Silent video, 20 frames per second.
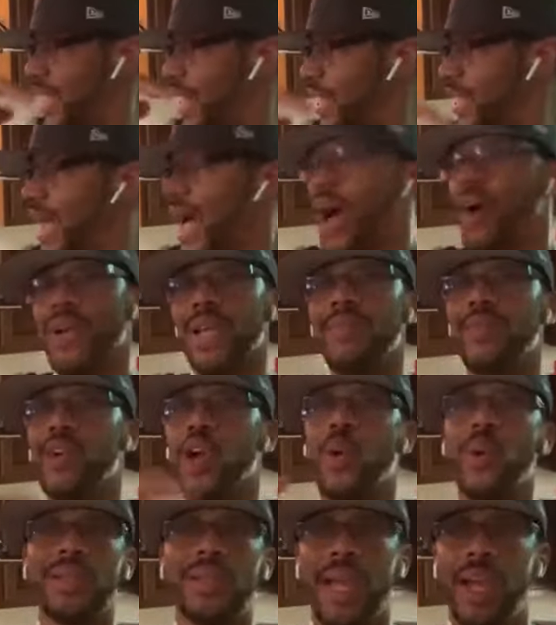Manica, I don't
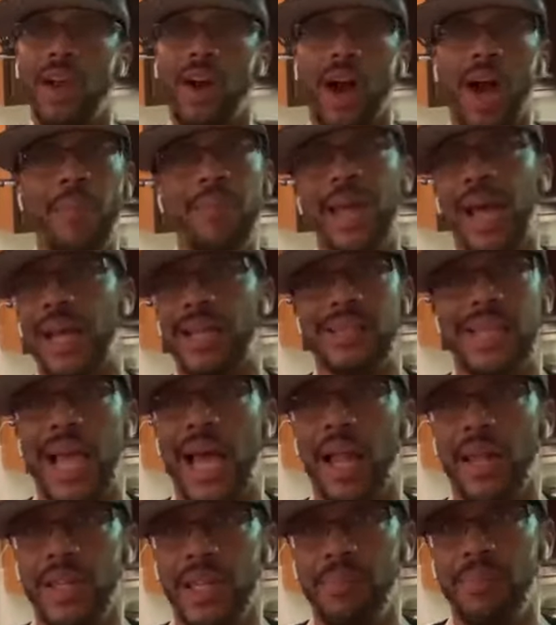even know what they are. I'm not
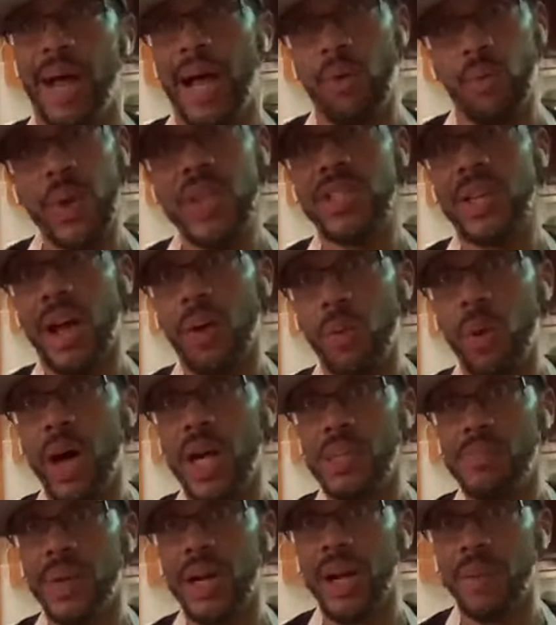Italian, but I wish I
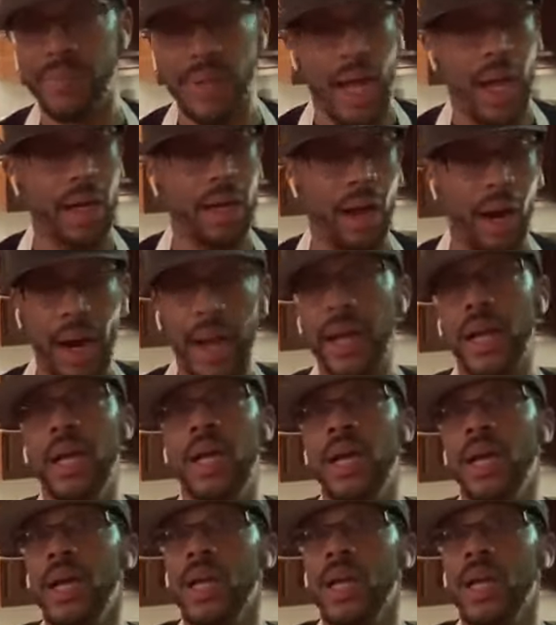was, but I'm not. All right.